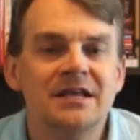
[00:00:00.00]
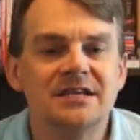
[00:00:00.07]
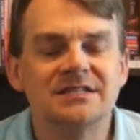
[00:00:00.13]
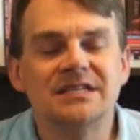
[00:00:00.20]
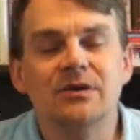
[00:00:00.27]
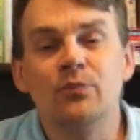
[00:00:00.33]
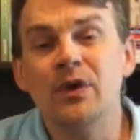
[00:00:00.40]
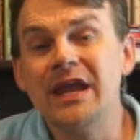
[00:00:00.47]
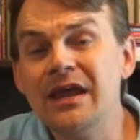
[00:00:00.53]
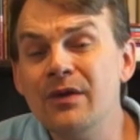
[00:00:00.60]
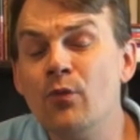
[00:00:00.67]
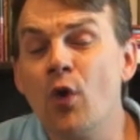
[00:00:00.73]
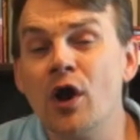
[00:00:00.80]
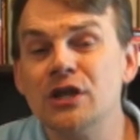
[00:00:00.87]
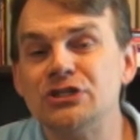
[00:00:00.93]
You see, we
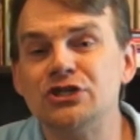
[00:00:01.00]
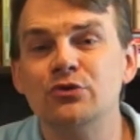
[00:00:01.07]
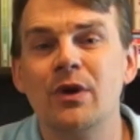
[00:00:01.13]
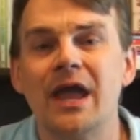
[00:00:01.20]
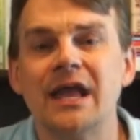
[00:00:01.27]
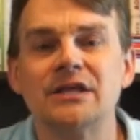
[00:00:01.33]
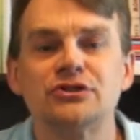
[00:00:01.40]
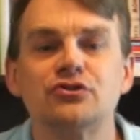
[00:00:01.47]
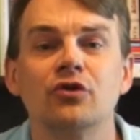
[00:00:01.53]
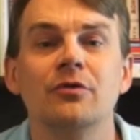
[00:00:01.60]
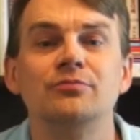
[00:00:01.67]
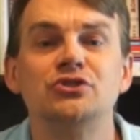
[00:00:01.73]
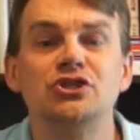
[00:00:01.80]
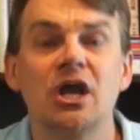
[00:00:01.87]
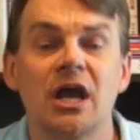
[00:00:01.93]
want to answer
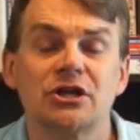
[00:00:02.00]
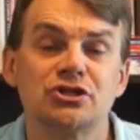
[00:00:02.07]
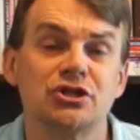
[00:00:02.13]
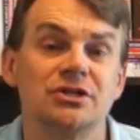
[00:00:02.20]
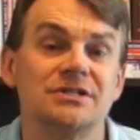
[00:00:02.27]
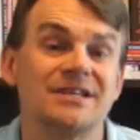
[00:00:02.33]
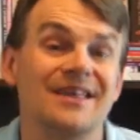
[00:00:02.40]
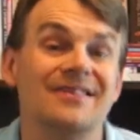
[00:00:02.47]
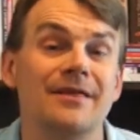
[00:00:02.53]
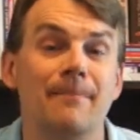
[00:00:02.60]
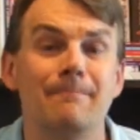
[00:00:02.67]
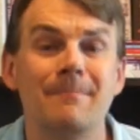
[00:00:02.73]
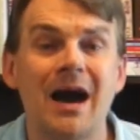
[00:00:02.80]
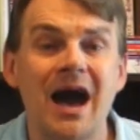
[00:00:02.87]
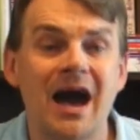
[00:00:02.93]
objections in the
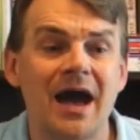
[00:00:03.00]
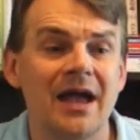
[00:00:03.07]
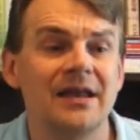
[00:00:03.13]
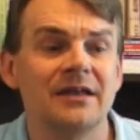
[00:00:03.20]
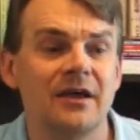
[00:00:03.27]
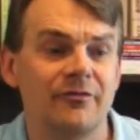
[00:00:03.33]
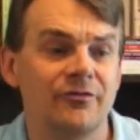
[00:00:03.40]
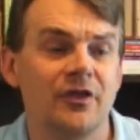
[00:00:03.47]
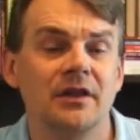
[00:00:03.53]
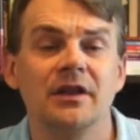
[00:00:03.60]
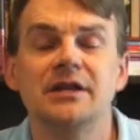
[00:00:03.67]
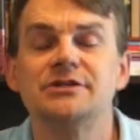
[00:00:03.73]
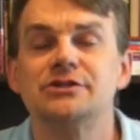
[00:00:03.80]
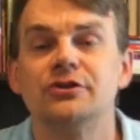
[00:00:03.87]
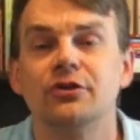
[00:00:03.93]
mind of the
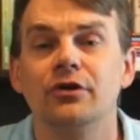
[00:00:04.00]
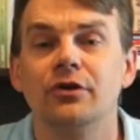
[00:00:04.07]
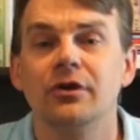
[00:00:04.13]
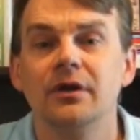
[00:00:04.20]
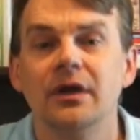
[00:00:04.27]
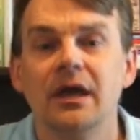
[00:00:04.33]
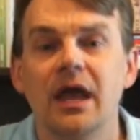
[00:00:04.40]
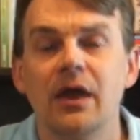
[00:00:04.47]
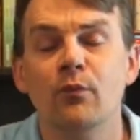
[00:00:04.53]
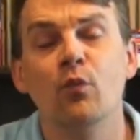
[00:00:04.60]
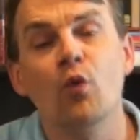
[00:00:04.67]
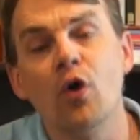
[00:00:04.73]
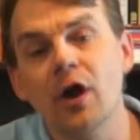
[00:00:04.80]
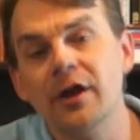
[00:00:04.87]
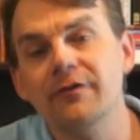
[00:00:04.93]
listener.
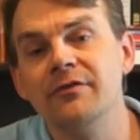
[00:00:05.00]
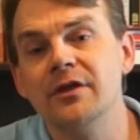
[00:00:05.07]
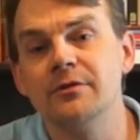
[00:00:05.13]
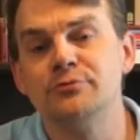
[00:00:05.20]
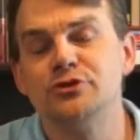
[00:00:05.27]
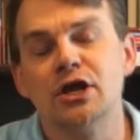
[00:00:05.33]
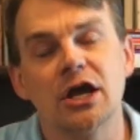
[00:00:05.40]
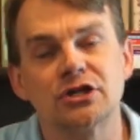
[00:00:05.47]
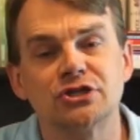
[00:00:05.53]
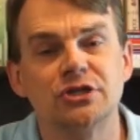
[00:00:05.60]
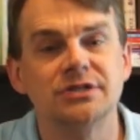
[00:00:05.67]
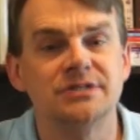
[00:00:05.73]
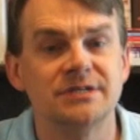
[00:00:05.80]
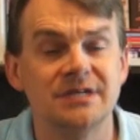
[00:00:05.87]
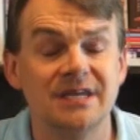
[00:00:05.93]
And one of the
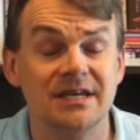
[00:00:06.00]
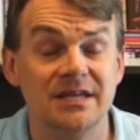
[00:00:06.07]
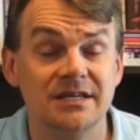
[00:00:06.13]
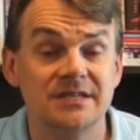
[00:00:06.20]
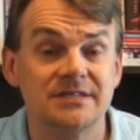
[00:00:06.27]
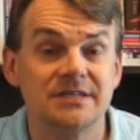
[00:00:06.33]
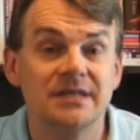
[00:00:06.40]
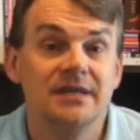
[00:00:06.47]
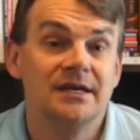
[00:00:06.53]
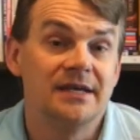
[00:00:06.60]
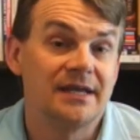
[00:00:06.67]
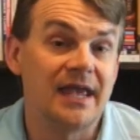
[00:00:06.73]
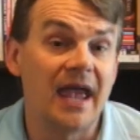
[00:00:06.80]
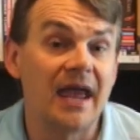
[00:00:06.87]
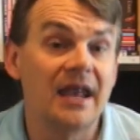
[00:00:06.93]
objections is,
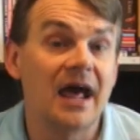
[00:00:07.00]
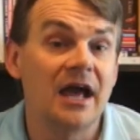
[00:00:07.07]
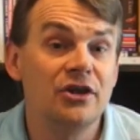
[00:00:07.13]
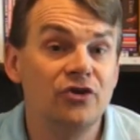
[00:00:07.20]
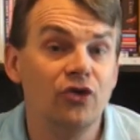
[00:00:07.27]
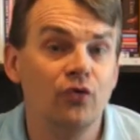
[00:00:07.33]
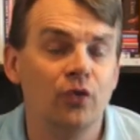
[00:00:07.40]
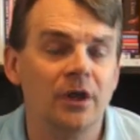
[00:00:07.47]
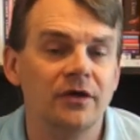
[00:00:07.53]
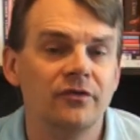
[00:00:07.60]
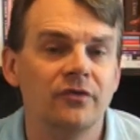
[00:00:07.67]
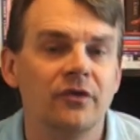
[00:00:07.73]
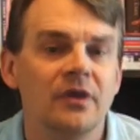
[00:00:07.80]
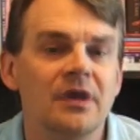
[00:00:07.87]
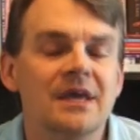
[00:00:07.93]
can I do
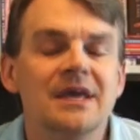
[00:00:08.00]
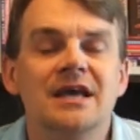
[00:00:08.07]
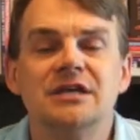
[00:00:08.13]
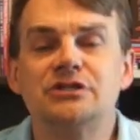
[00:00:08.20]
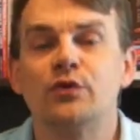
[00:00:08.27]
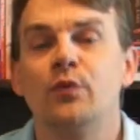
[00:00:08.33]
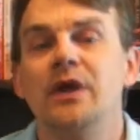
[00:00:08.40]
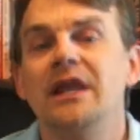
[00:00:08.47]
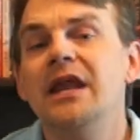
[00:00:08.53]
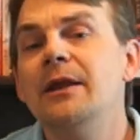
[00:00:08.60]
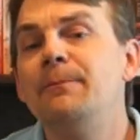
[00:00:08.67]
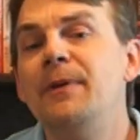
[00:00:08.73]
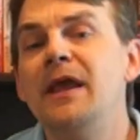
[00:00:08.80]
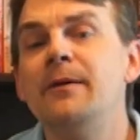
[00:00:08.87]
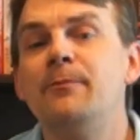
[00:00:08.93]
it? And so we
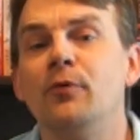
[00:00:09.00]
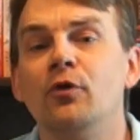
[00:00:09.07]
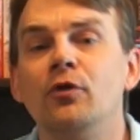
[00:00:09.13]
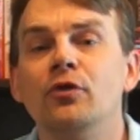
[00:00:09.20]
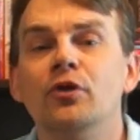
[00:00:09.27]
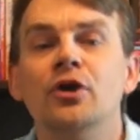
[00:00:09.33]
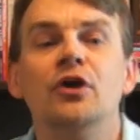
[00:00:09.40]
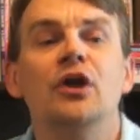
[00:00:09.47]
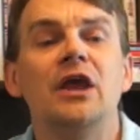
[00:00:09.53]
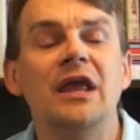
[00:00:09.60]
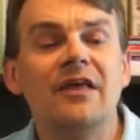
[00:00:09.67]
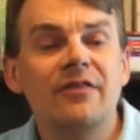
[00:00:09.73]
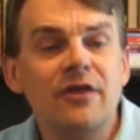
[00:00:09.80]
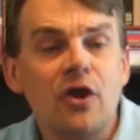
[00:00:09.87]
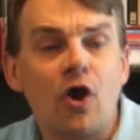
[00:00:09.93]
need people
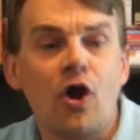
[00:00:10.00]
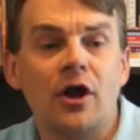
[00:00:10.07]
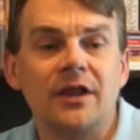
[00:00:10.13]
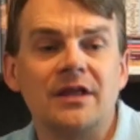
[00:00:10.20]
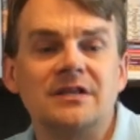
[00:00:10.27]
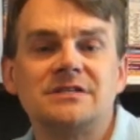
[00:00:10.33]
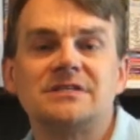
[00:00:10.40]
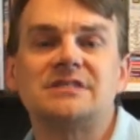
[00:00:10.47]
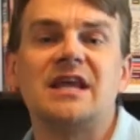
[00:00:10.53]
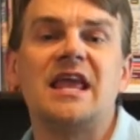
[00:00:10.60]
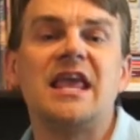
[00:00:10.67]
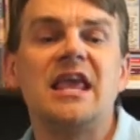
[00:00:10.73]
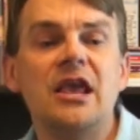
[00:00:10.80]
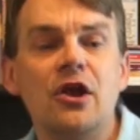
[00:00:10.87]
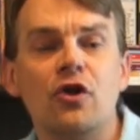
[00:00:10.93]
in the audience to
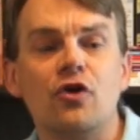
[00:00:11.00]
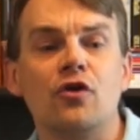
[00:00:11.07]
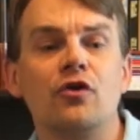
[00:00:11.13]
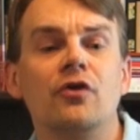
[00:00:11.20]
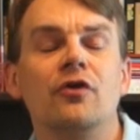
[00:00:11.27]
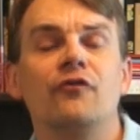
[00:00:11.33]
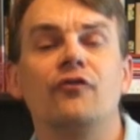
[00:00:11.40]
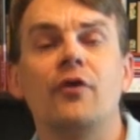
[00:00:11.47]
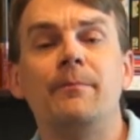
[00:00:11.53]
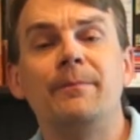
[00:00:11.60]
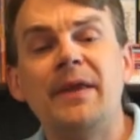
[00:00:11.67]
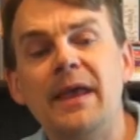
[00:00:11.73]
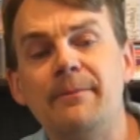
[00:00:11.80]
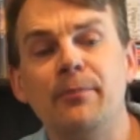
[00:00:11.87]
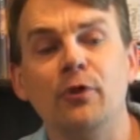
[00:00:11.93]
hear from
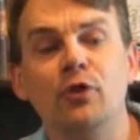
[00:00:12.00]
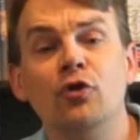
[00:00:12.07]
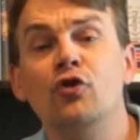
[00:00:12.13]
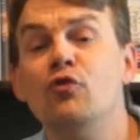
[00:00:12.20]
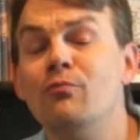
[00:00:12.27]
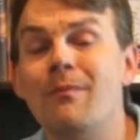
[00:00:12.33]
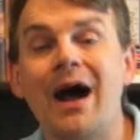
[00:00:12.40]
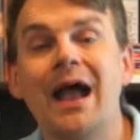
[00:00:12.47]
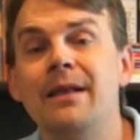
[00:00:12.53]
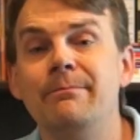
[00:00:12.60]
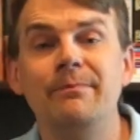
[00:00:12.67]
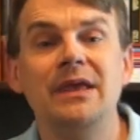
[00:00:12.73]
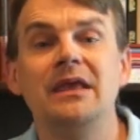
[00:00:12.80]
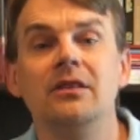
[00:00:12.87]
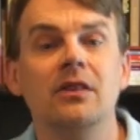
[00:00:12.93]
people who
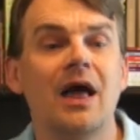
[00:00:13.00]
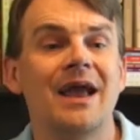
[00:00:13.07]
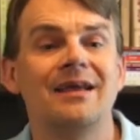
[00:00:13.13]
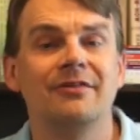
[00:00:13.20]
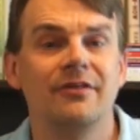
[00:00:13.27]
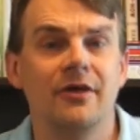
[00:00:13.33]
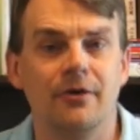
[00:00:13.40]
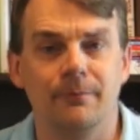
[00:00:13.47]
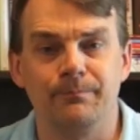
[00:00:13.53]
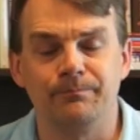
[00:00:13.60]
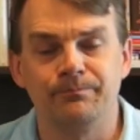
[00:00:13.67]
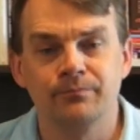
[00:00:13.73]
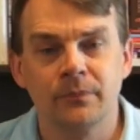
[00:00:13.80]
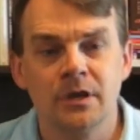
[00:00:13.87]
might be like them.